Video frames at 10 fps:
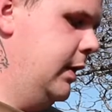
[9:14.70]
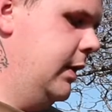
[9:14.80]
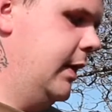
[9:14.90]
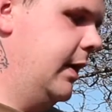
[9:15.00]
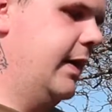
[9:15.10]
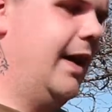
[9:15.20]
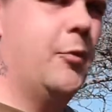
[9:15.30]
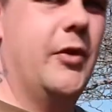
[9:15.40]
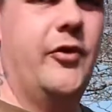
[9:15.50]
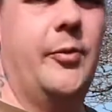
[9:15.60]
And again,
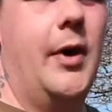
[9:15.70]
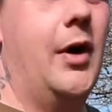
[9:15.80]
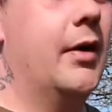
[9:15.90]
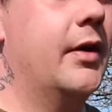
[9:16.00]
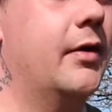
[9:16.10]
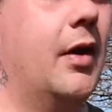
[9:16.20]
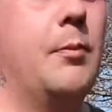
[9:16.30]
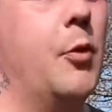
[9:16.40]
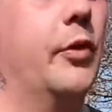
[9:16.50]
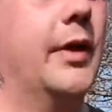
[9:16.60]
with the Spark, a
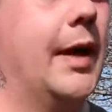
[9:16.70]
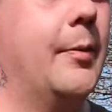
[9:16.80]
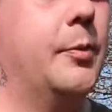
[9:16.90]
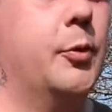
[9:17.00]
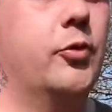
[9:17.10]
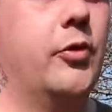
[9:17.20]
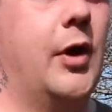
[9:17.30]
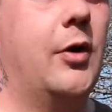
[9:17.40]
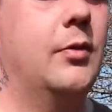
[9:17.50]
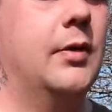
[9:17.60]
more than capable
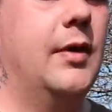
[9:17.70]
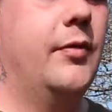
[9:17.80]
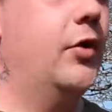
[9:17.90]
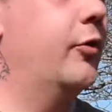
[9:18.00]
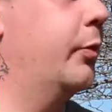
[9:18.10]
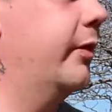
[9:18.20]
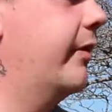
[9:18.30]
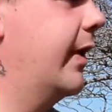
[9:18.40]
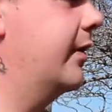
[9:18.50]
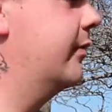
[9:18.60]
drone. If you just want to
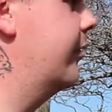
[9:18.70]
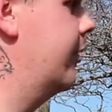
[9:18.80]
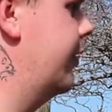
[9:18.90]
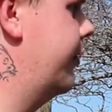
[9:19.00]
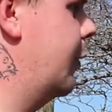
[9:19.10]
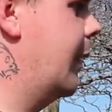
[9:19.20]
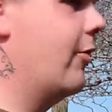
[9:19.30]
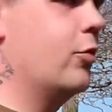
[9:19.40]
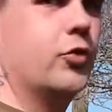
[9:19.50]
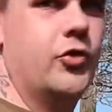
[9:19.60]
take a few
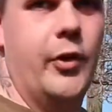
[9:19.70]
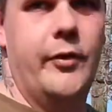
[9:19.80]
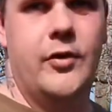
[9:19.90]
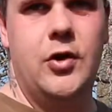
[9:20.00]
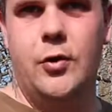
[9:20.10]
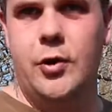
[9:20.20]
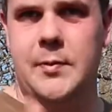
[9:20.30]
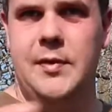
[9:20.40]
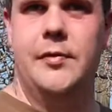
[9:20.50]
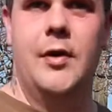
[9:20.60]
aerial shots and you're not going to
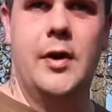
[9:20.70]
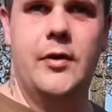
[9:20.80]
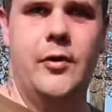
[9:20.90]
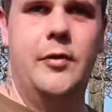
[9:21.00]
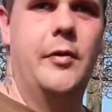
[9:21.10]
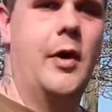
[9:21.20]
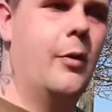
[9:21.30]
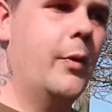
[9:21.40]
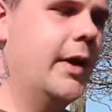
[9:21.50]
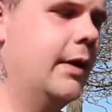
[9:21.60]
be flying too far
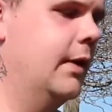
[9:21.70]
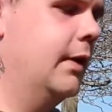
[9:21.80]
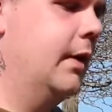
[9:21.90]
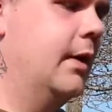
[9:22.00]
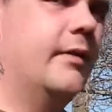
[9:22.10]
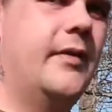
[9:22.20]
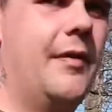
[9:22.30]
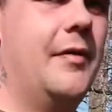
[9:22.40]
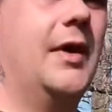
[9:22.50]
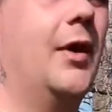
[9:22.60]
away,
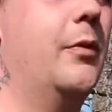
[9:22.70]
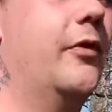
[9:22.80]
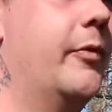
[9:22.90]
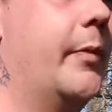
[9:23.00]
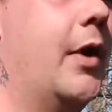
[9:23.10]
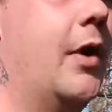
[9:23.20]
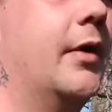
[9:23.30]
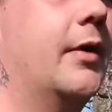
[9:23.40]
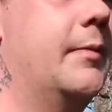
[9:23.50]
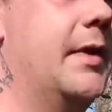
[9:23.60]
definitely go with the Spark.
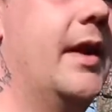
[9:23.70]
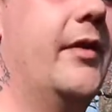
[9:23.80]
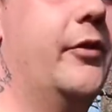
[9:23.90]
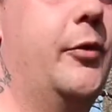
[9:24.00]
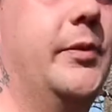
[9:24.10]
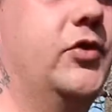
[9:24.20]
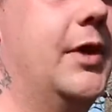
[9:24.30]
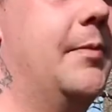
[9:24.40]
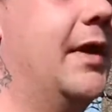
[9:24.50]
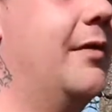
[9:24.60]
I mean, they're super
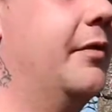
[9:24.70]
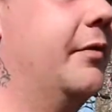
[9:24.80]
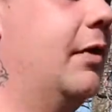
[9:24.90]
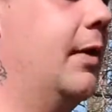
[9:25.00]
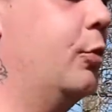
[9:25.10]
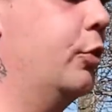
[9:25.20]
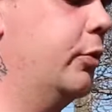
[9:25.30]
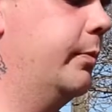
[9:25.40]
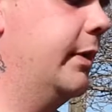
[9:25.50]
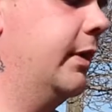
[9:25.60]
cheap now for the Fly More
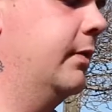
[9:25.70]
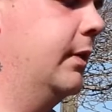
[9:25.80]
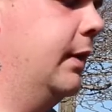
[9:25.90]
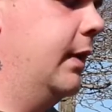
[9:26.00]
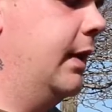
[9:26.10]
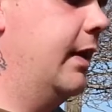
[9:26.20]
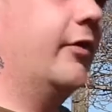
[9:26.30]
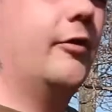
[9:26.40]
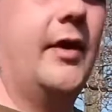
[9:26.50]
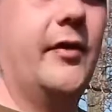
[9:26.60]
combo, and it's
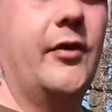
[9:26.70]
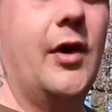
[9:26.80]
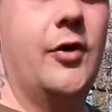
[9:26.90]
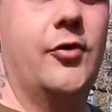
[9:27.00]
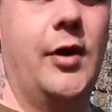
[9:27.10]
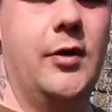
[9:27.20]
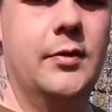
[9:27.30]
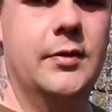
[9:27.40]
a great starter drone.